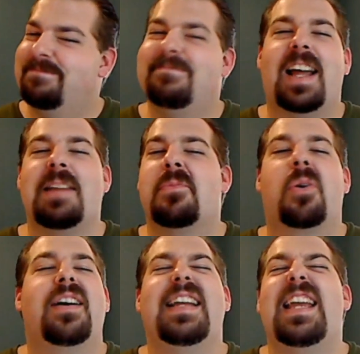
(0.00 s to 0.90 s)
not
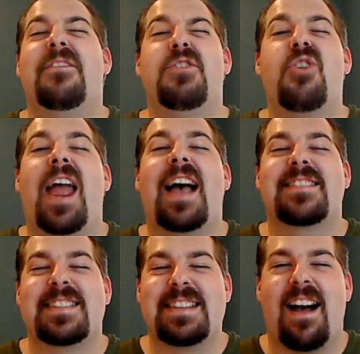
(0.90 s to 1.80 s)
anymore. If your
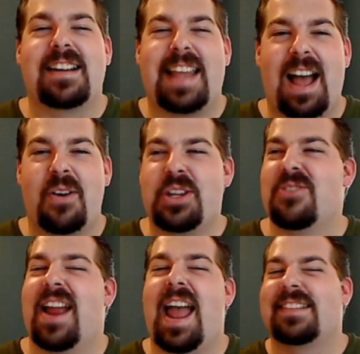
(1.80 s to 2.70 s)
ass is knocked out,
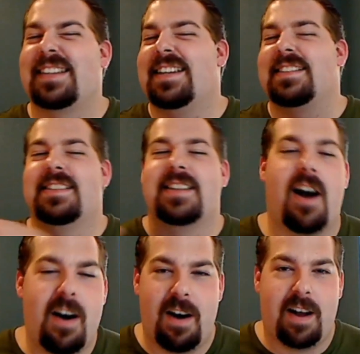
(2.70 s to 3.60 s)
your ass is
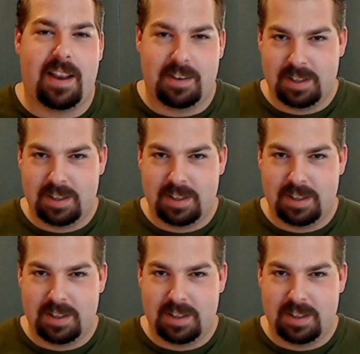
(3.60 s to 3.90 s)
gone.